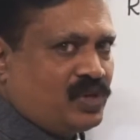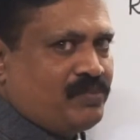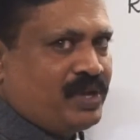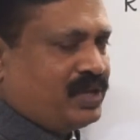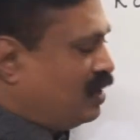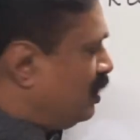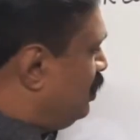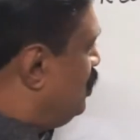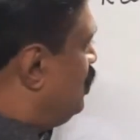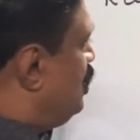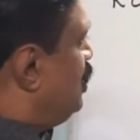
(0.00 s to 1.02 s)
by r.
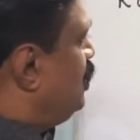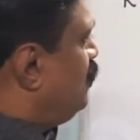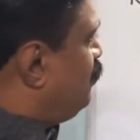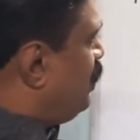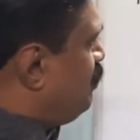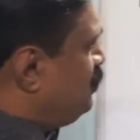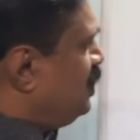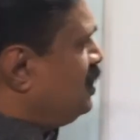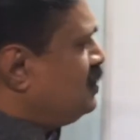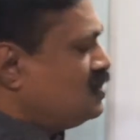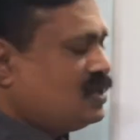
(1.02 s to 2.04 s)
Now from
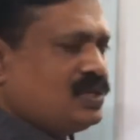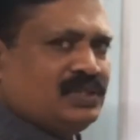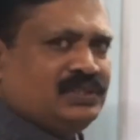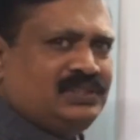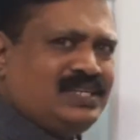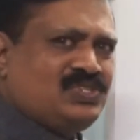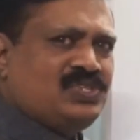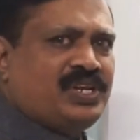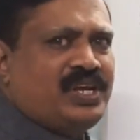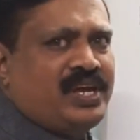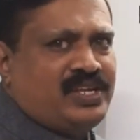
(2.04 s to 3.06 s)
this, just
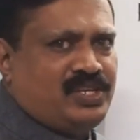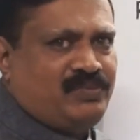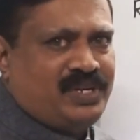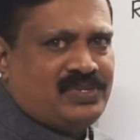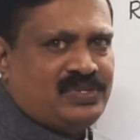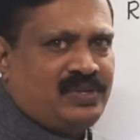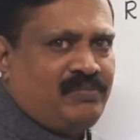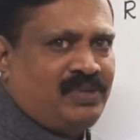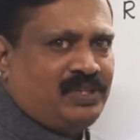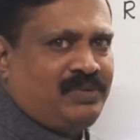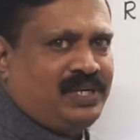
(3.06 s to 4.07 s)
rearrangement,
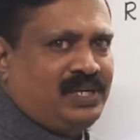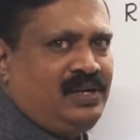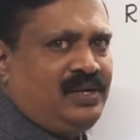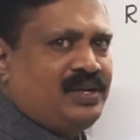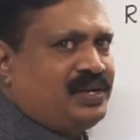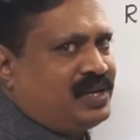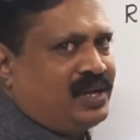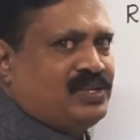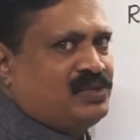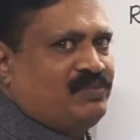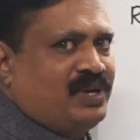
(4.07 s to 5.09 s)
mathematical
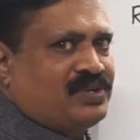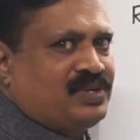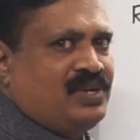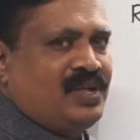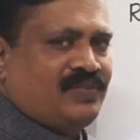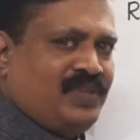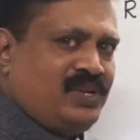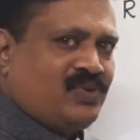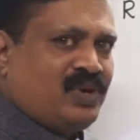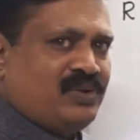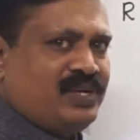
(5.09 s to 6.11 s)
rearrangement. Then you
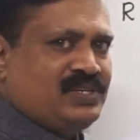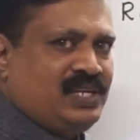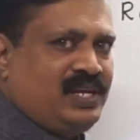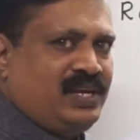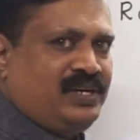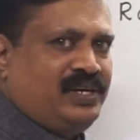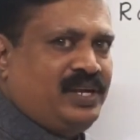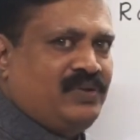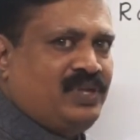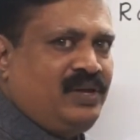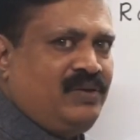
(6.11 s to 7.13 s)
can easily derive
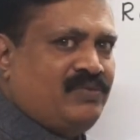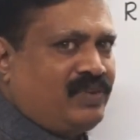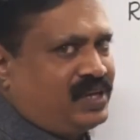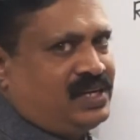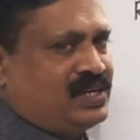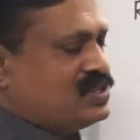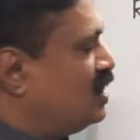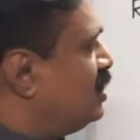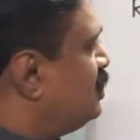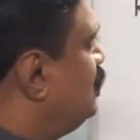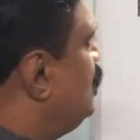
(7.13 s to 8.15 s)
the final result.
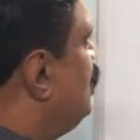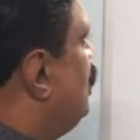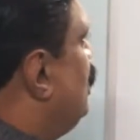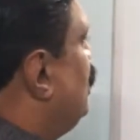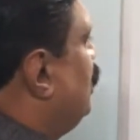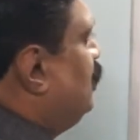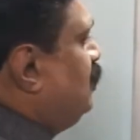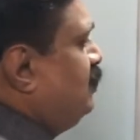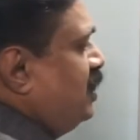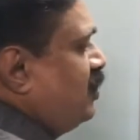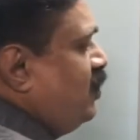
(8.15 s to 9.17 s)
Now we
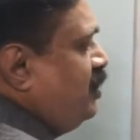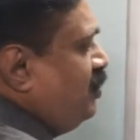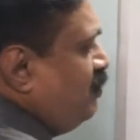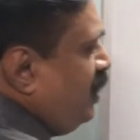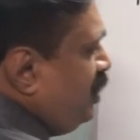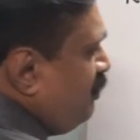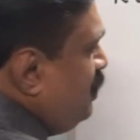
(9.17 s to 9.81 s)
are going to find v